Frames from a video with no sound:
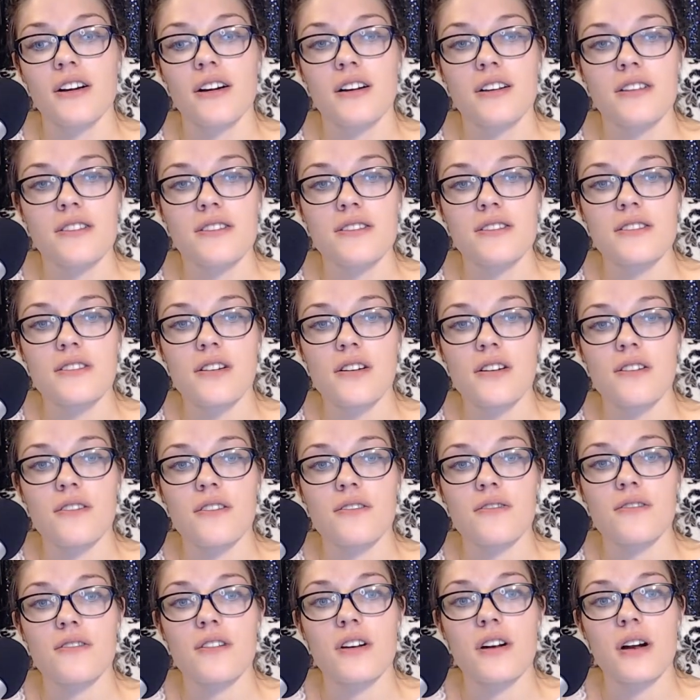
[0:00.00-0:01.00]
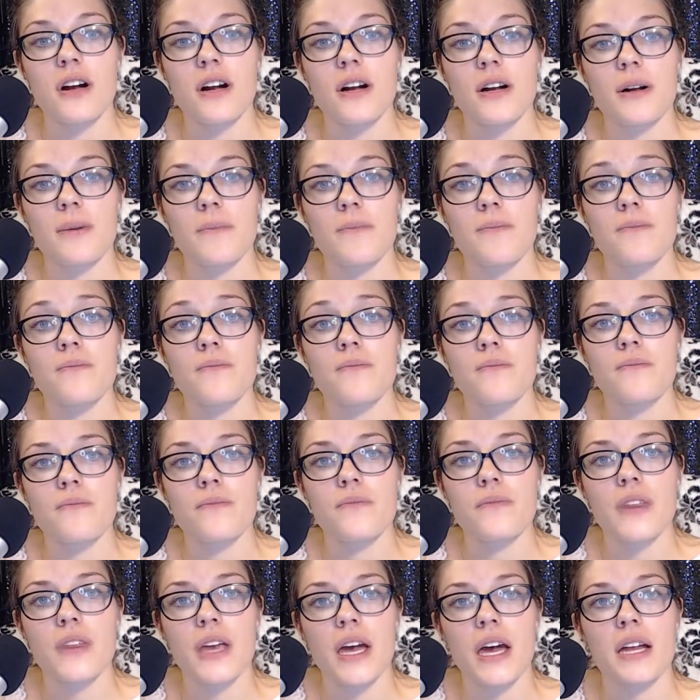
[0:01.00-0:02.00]
So
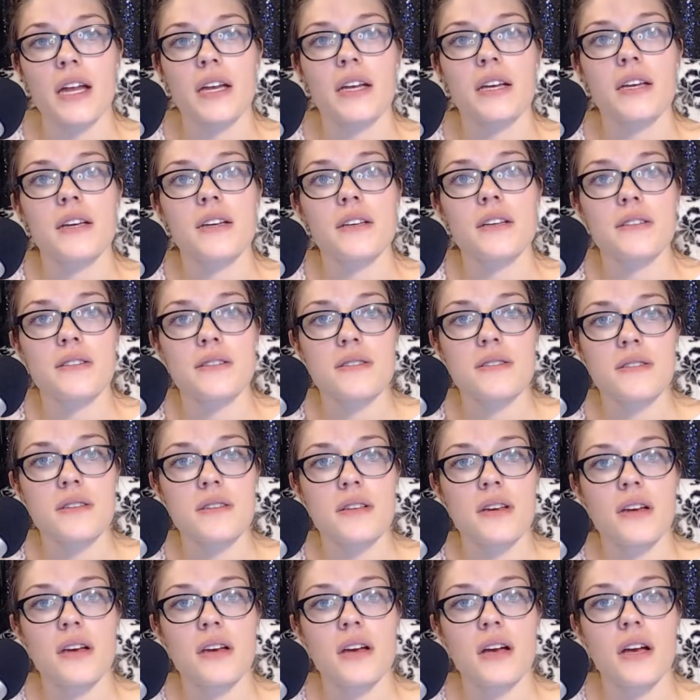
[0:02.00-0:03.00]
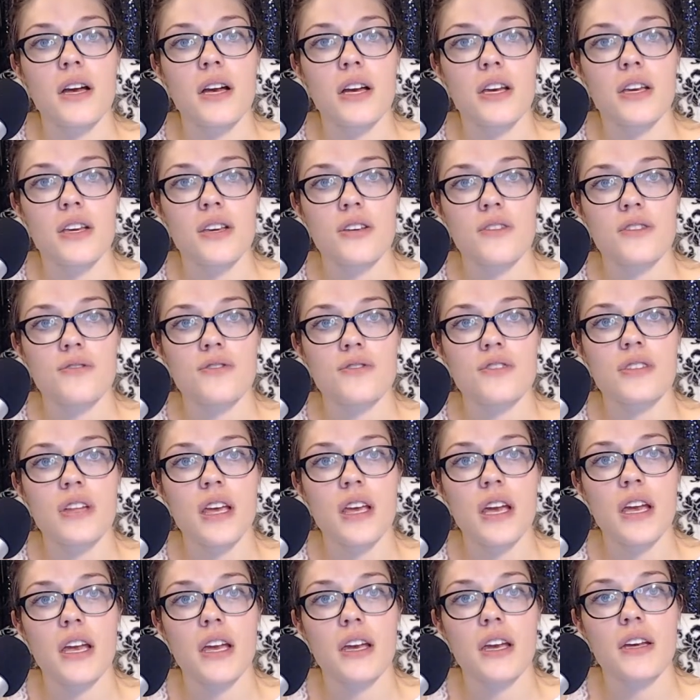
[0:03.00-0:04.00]
that is a huge
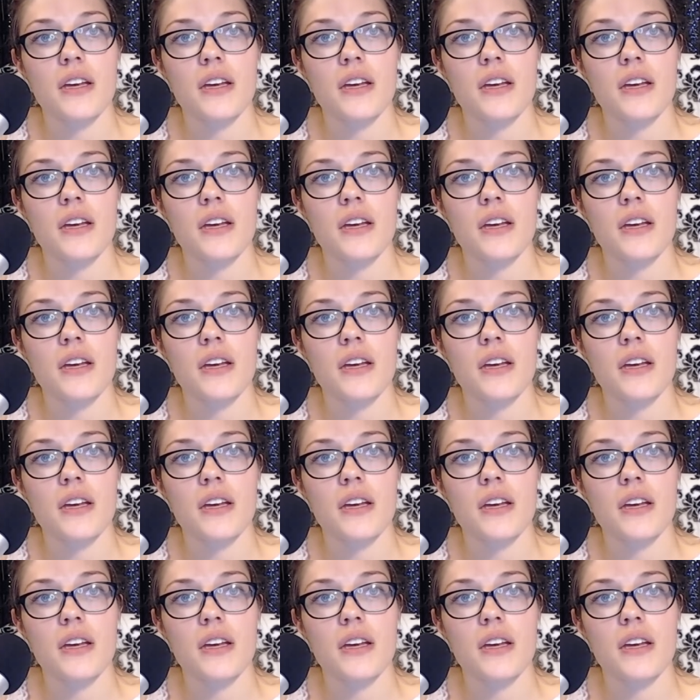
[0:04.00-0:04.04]
thing.